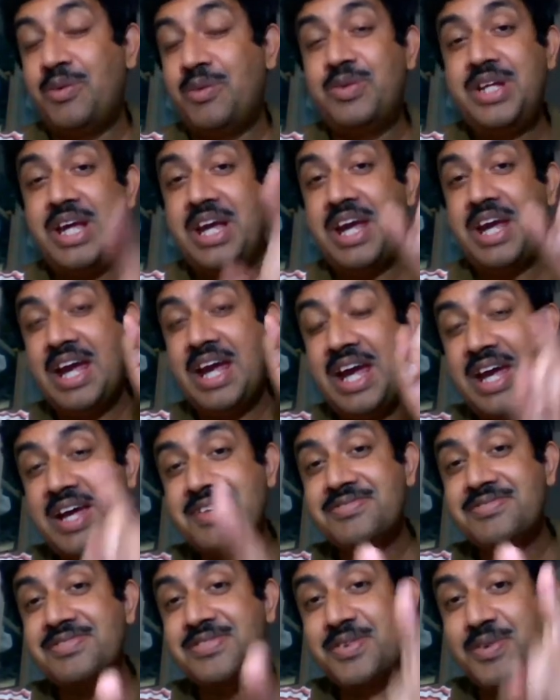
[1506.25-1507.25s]
We
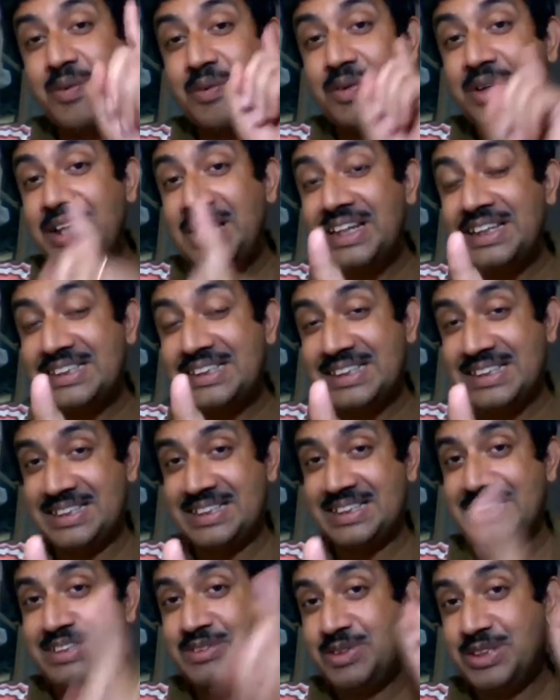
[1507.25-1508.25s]
have
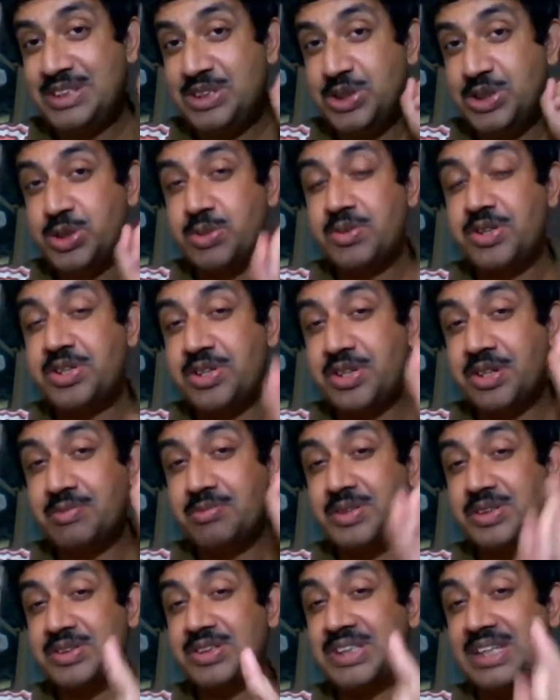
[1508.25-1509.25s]
correlated with the geometric
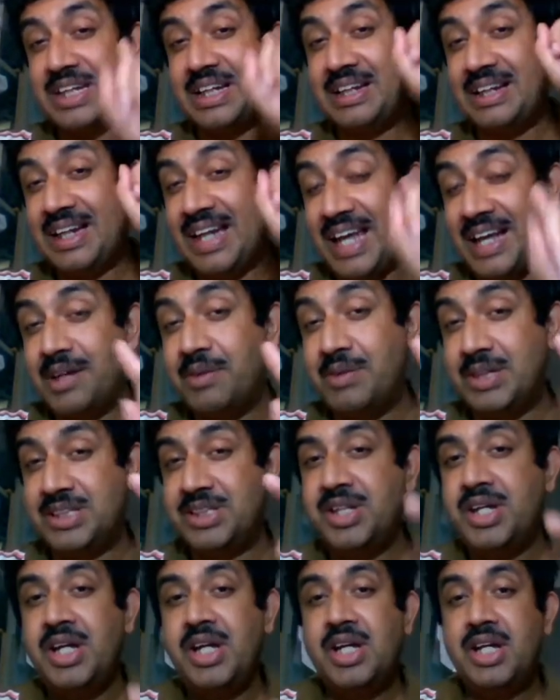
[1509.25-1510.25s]
musical
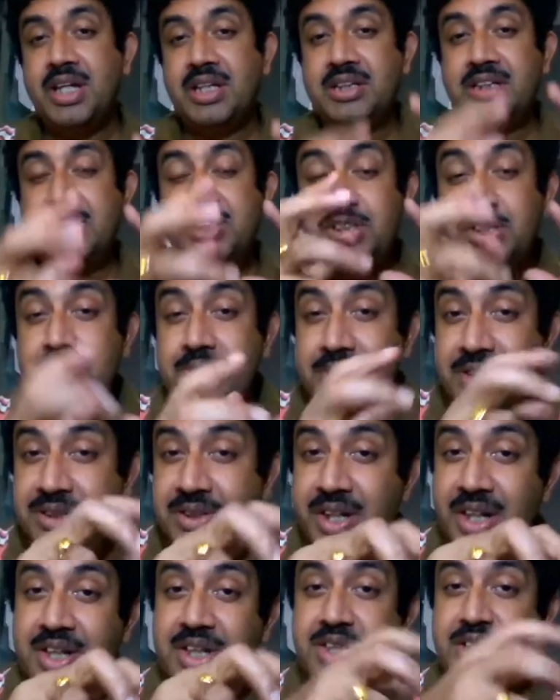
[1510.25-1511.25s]
language the
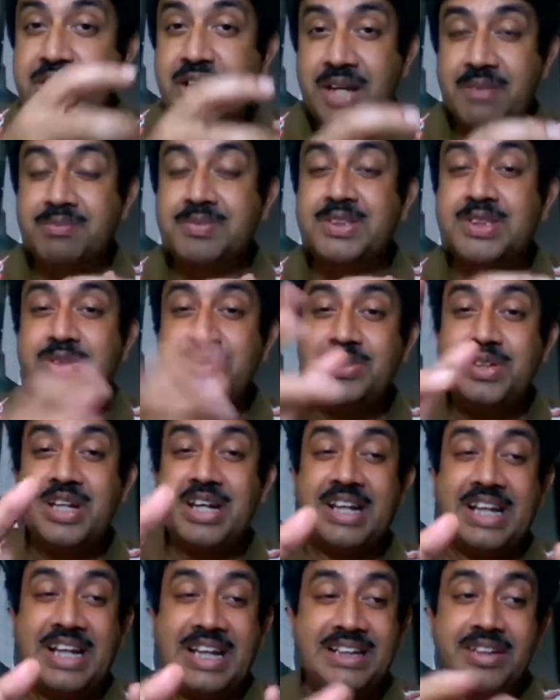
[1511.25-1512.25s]
geometric shapes we
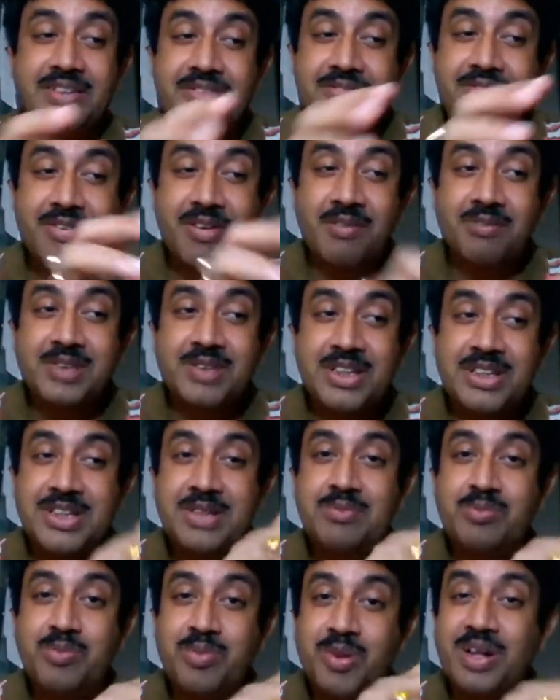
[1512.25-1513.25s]
are getting from the
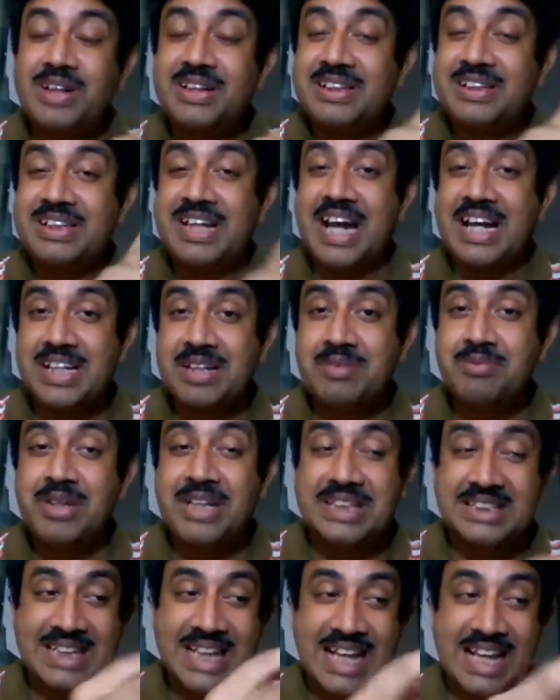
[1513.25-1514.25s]
temporal
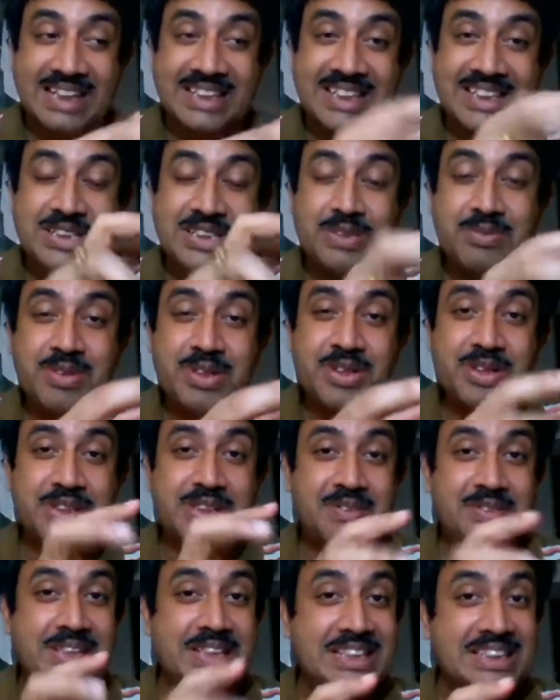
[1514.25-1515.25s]
dynamics and the
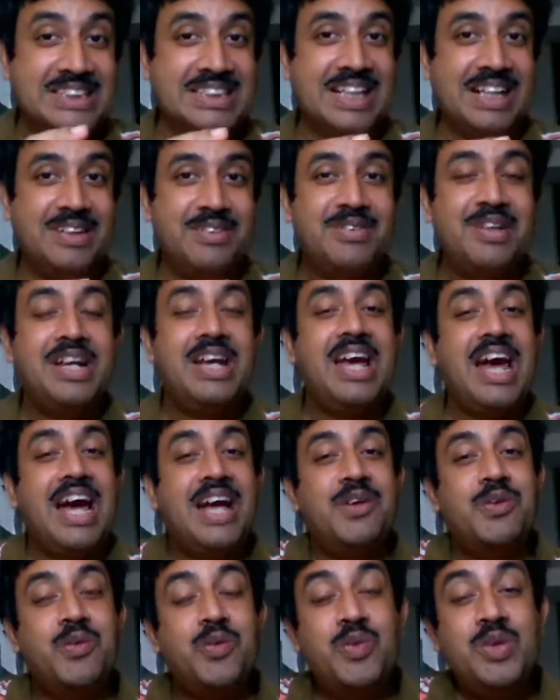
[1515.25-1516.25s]
geometrics of itself,
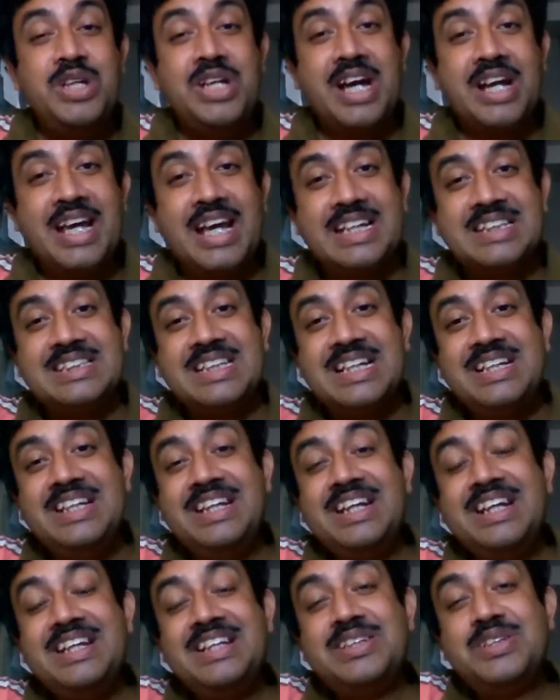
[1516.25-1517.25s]
and we are
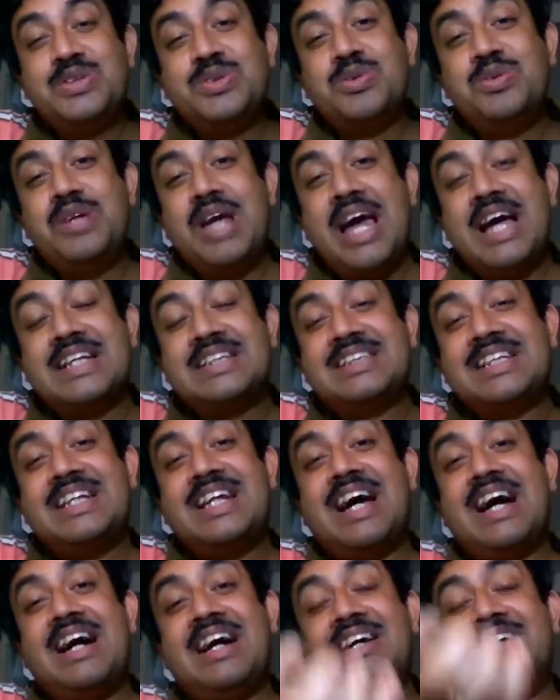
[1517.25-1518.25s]
assigning it to as
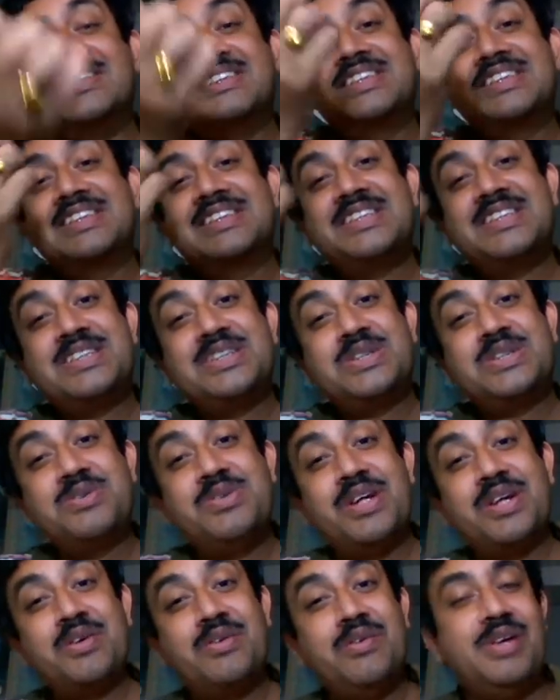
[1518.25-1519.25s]
an answer
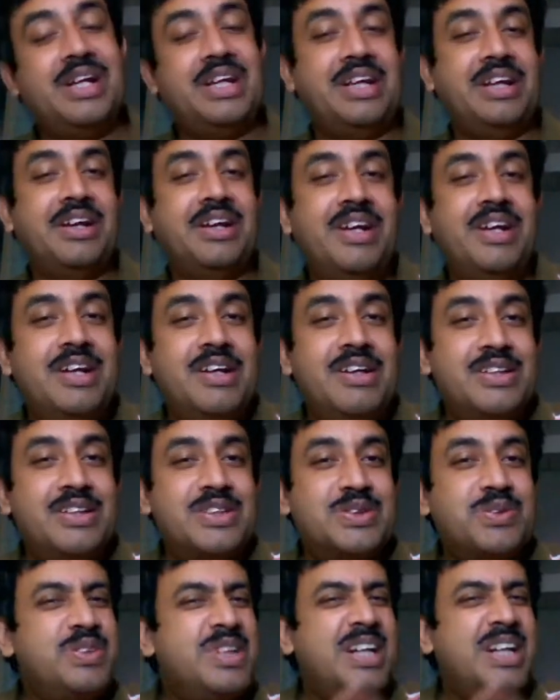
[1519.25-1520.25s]
to a query.
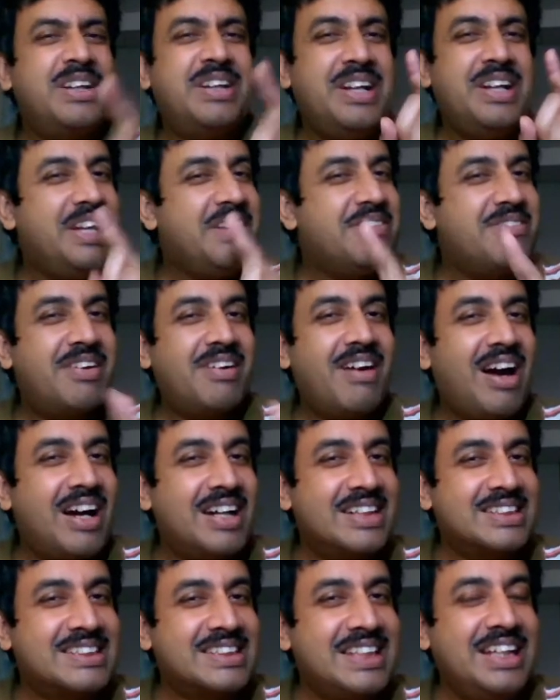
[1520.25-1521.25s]
So we are never
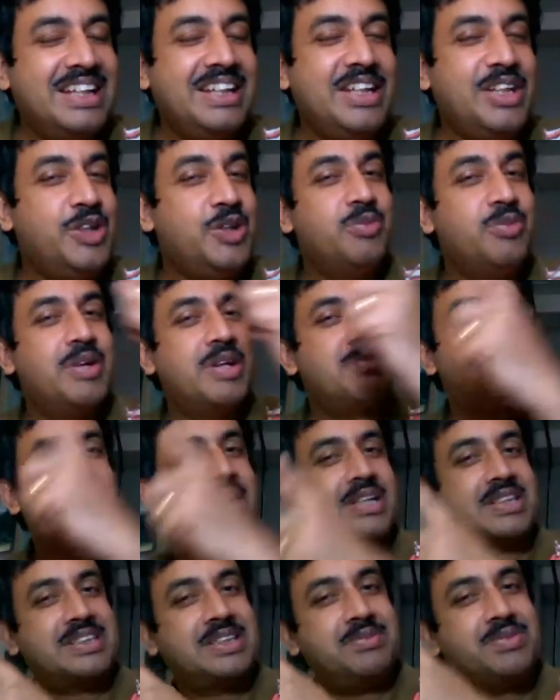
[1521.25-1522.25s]
asking human
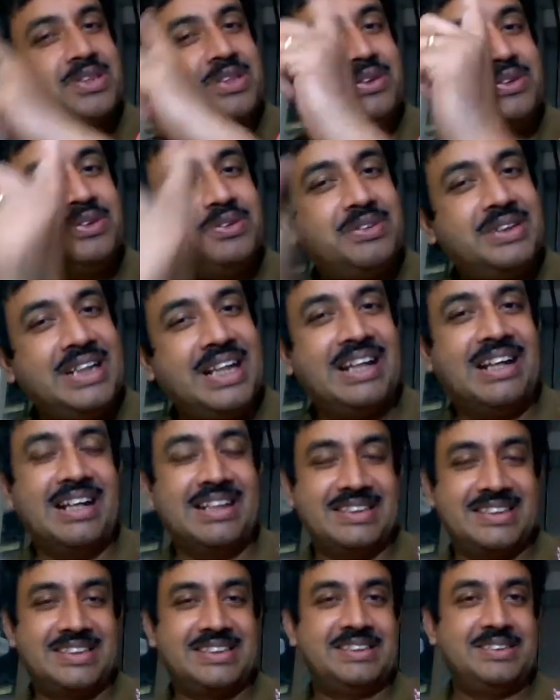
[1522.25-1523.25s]
perception to tell
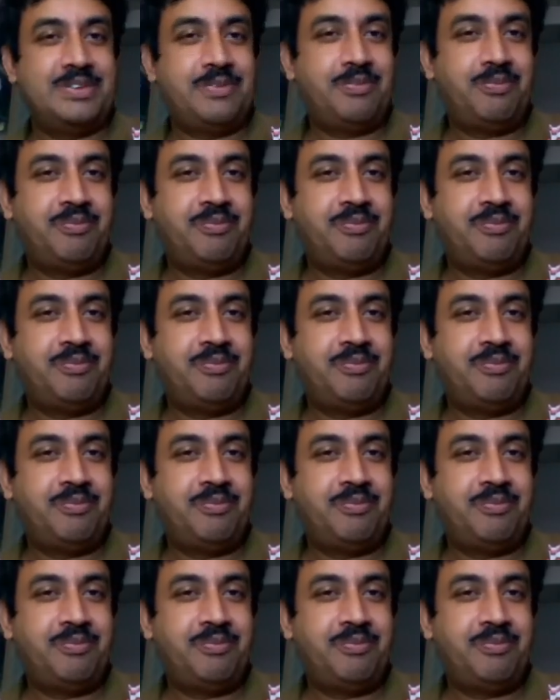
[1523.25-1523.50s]
us.